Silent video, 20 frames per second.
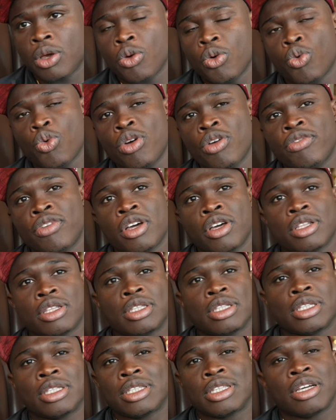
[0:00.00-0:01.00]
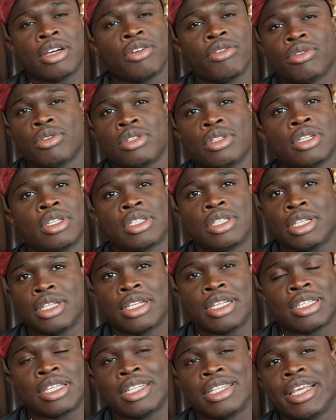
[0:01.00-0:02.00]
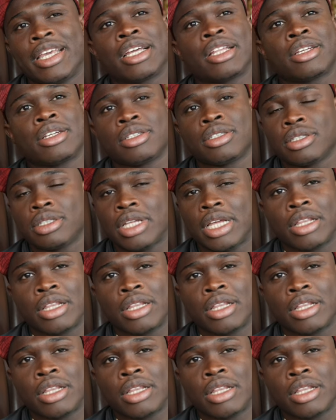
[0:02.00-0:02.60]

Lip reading: Whoever, they say, listen, in England,